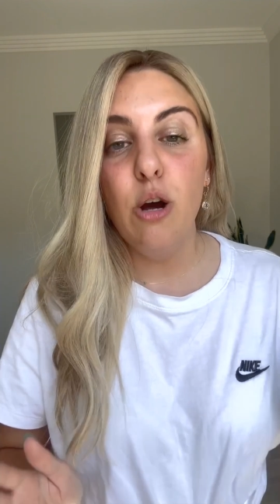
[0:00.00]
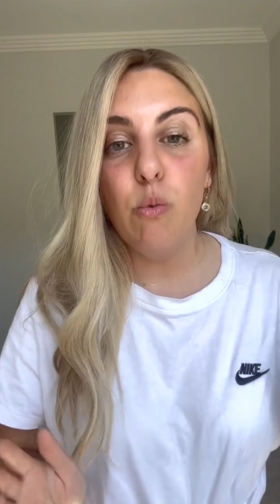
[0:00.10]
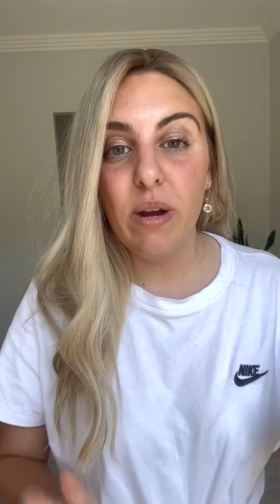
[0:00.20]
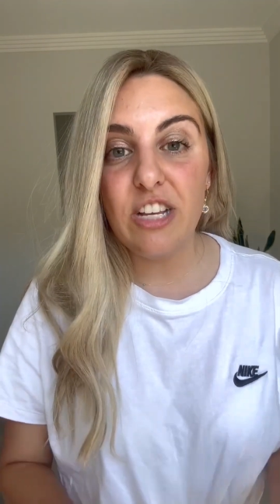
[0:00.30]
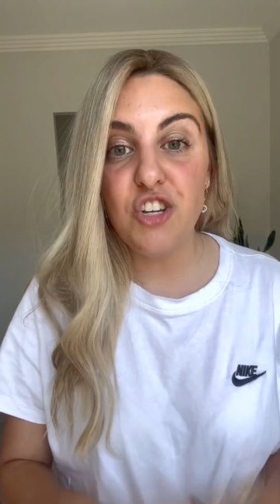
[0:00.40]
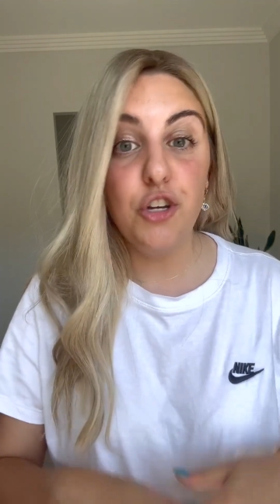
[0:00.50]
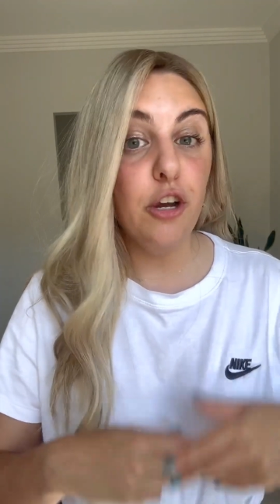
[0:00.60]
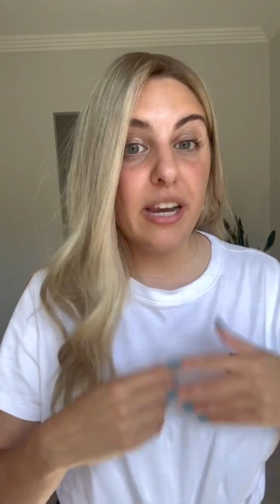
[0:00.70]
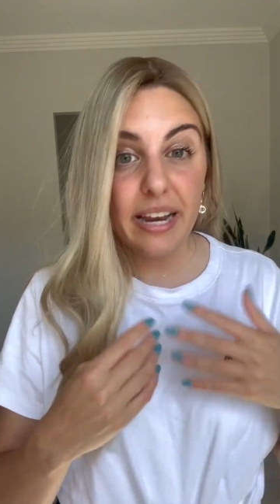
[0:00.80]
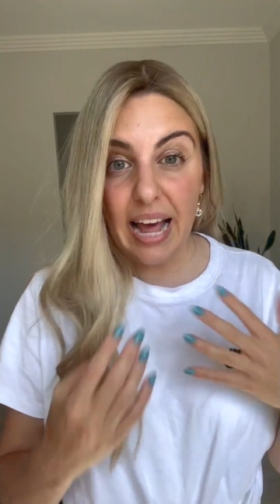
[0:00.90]
which
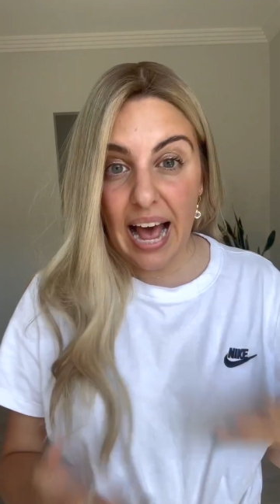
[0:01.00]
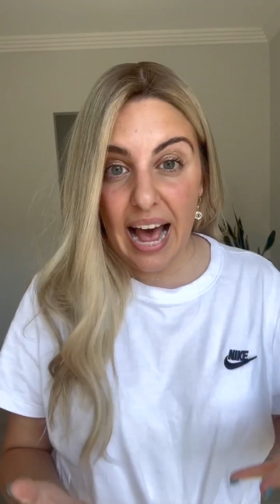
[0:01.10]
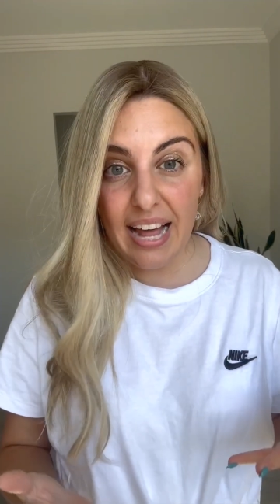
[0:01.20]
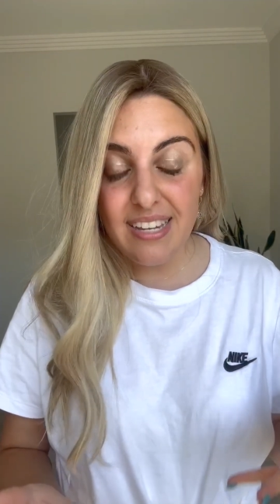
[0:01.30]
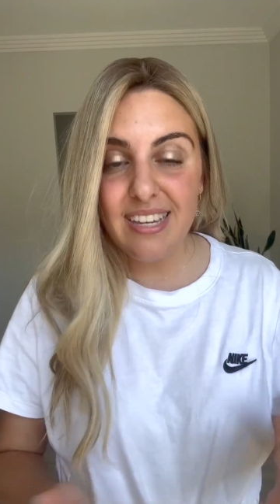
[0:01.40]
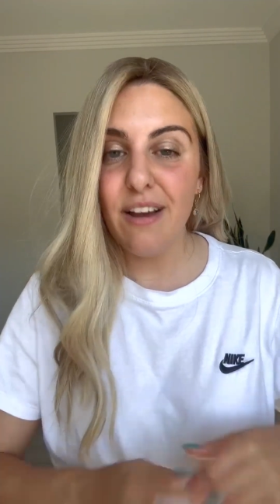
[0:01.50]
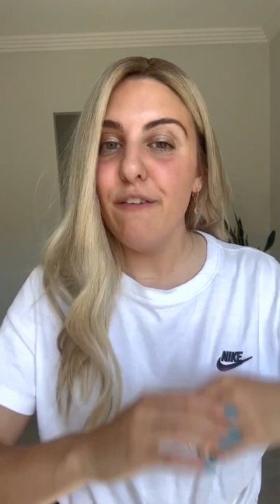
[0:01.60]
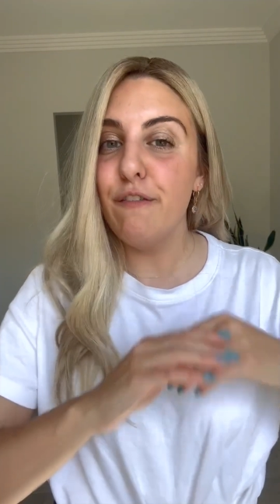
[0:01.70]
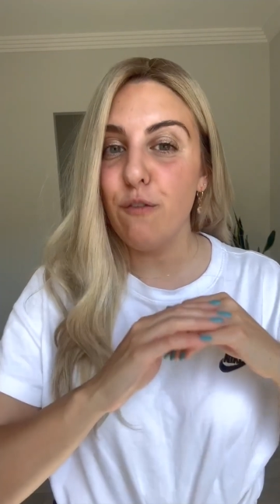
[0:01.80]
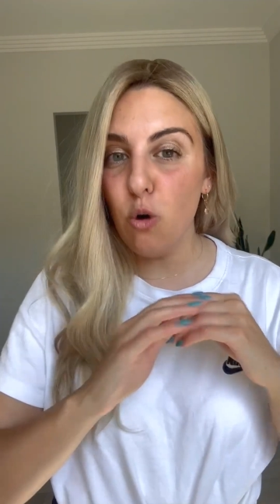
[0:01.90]
you can add
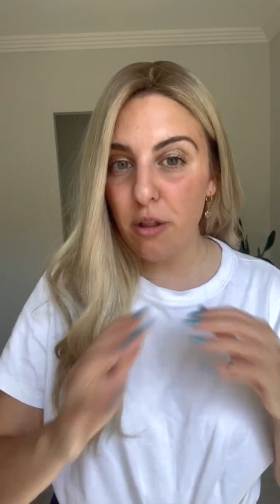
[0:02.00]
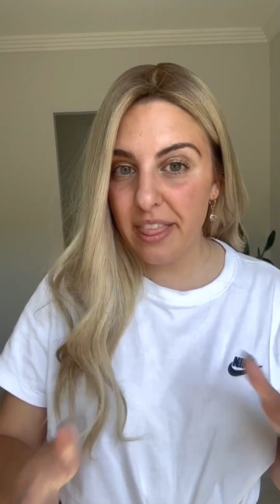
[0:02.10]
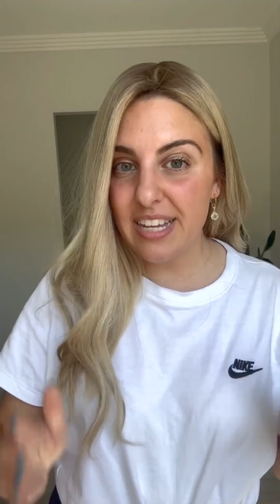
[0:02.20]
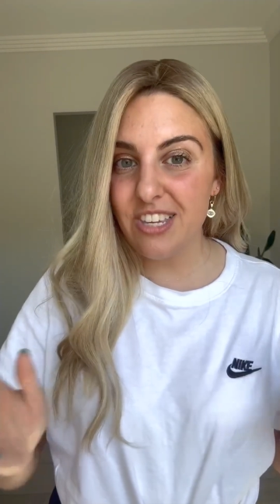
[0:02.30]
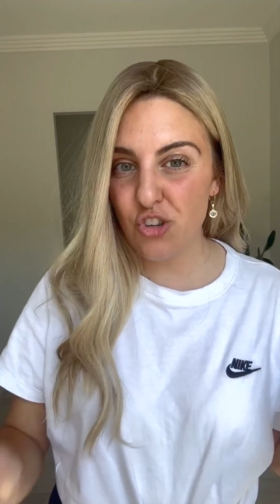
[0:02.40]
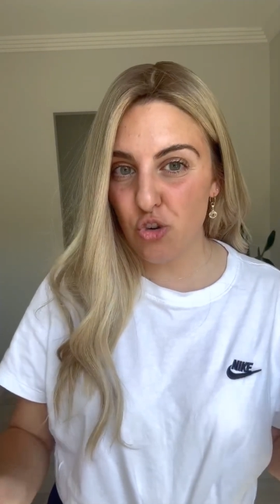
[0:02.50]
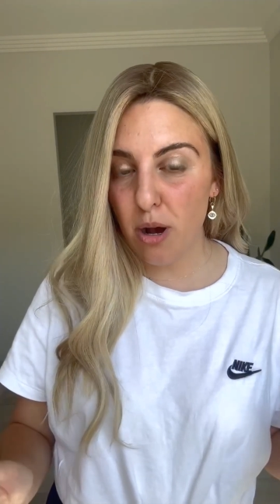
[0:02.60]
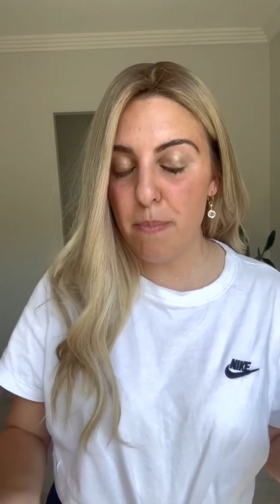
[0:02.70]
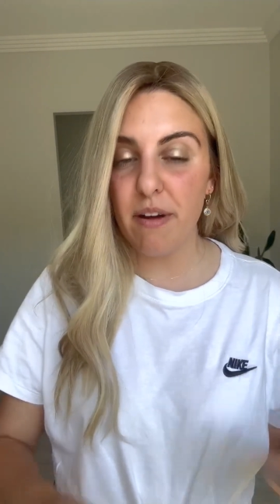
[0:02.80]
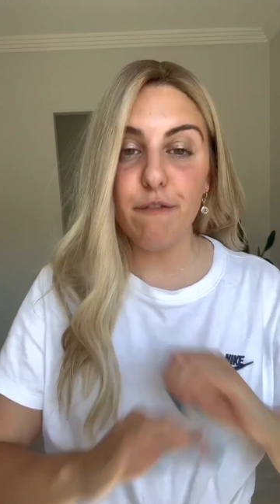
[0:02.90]
for this
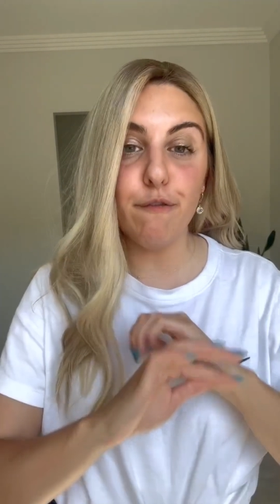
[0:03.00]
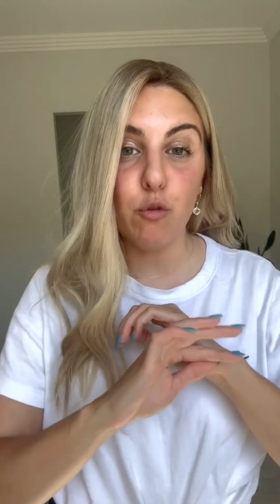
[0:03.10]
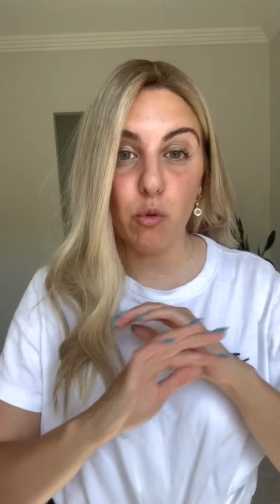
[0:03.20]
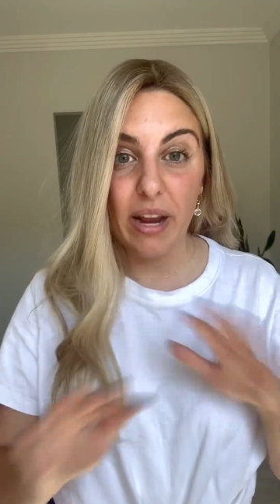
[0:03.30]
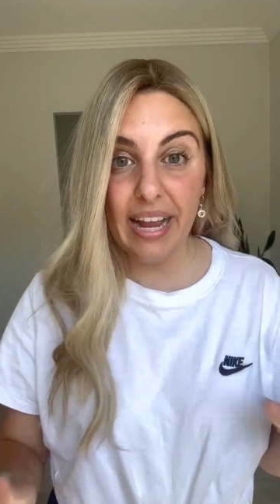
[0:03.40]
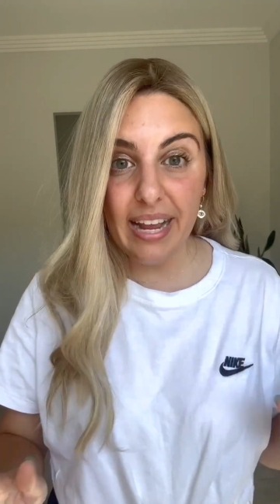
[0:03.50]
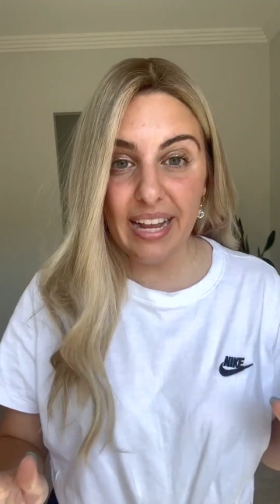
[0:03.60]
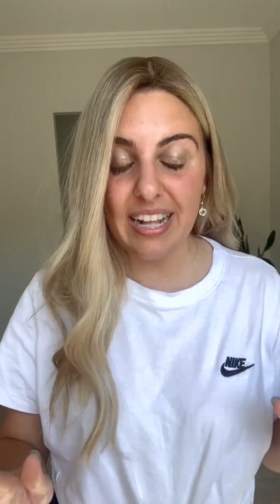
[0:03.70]
drop free.